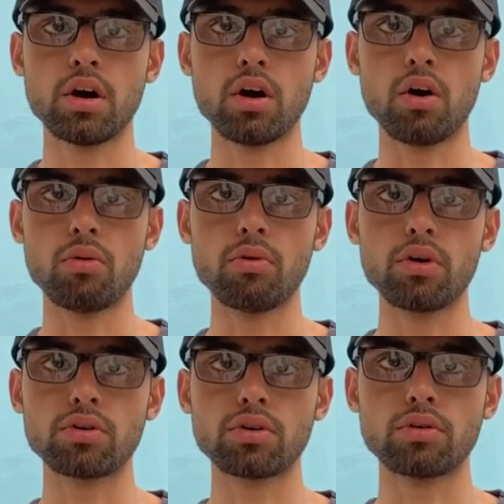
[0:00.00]
Hope we're all
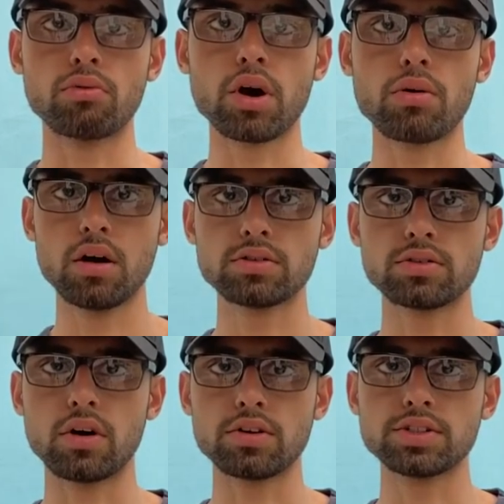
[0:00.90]
doing well.
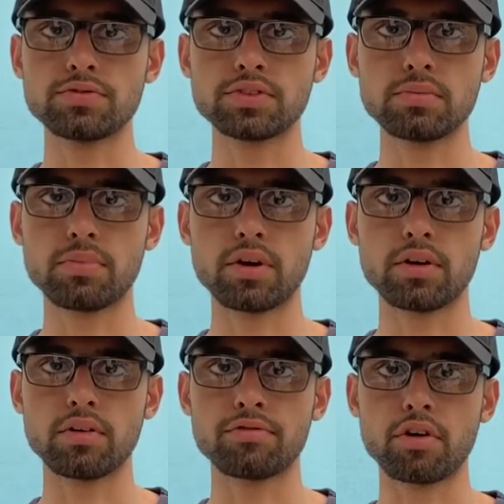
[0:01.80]
So as you've seen by the
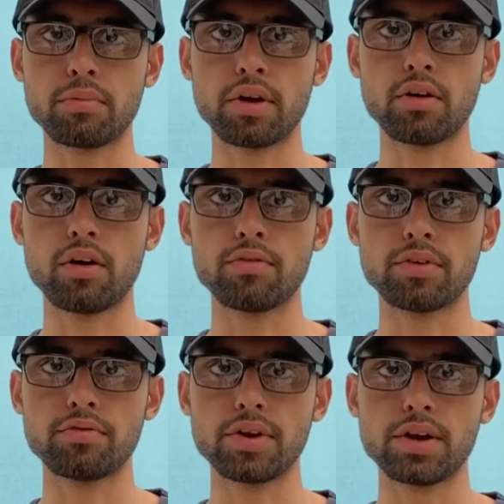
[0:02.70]
thumbnail of the
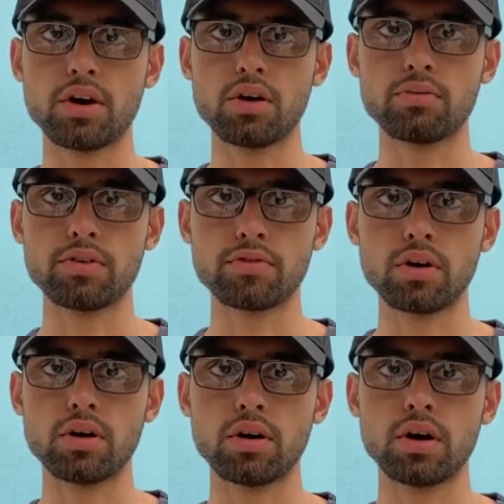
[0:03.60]
video, we've
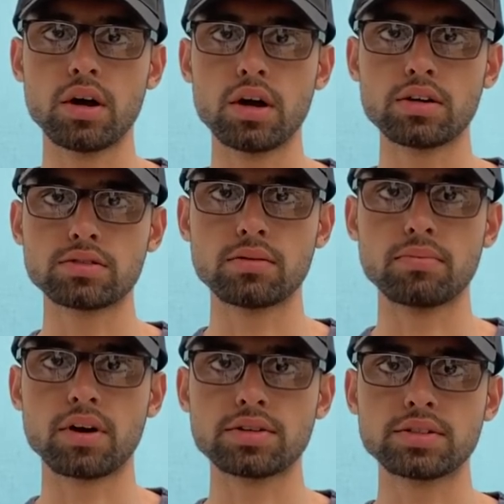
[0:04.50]
got some
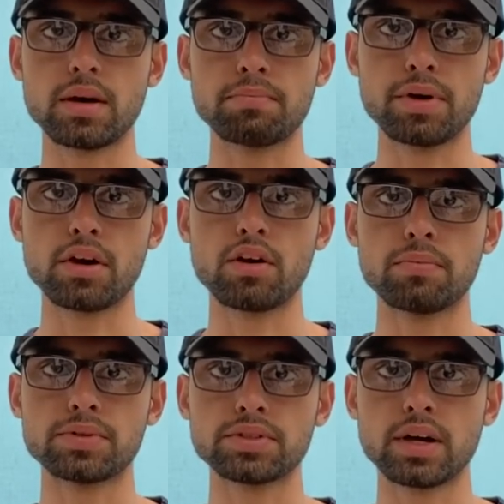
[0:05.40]
cassette
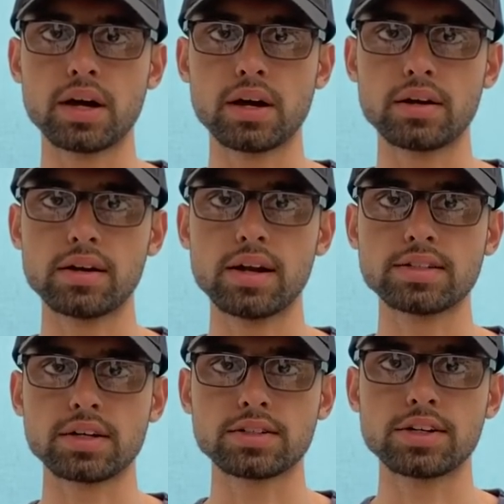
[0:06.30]
pickups and let's
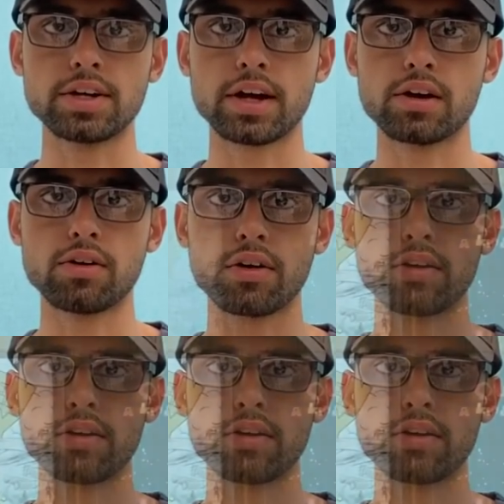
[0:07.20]
actually take a look at